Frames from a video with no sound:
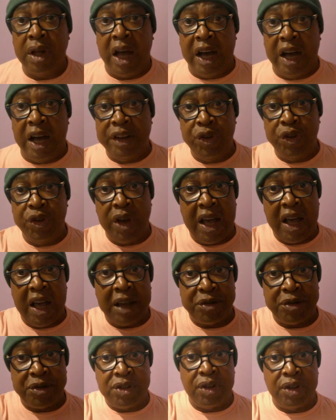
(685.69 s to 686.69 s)
and you have
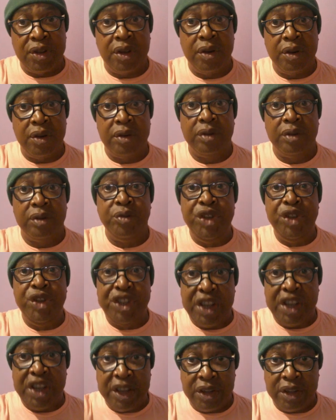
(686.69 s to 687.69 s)
to
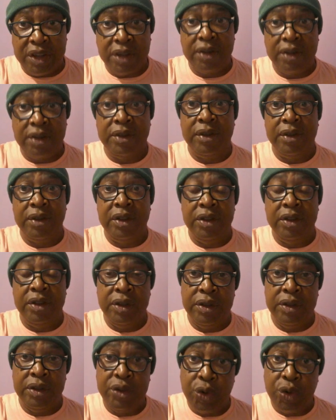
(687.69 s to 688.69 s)
retake
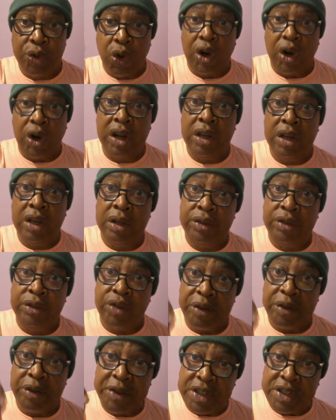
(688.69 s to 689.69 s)
your
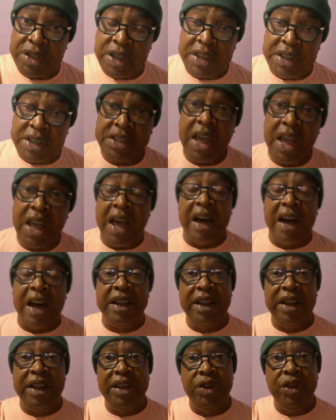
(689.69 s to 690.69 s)
driving test. And
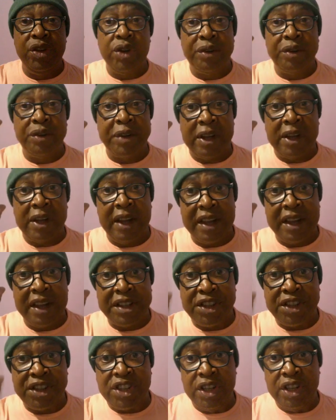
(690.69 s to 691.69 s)
then you'll have a Class
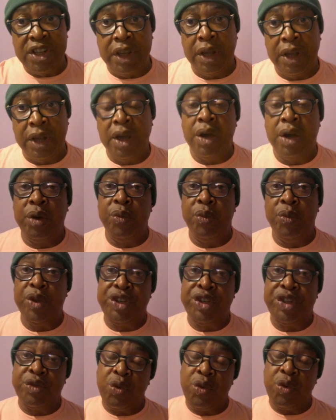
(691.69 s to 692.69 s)
C,
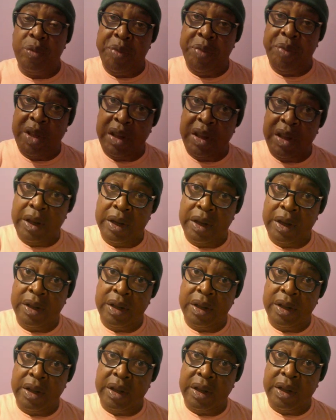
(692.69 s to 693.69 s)
which will be
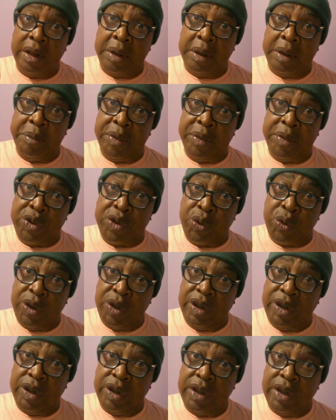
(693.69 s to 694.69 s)

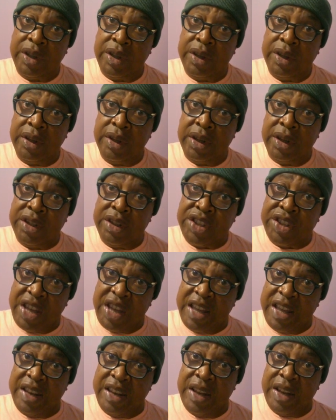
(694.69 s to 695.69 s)
between
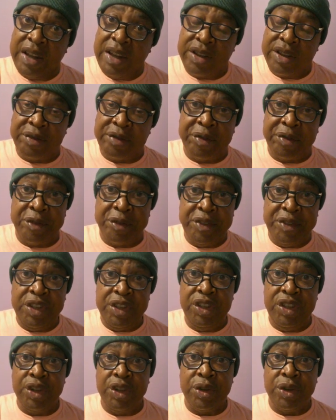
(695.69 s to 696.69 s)
10 to 15
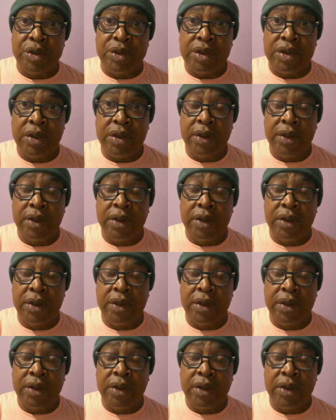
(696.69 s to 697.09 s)
years,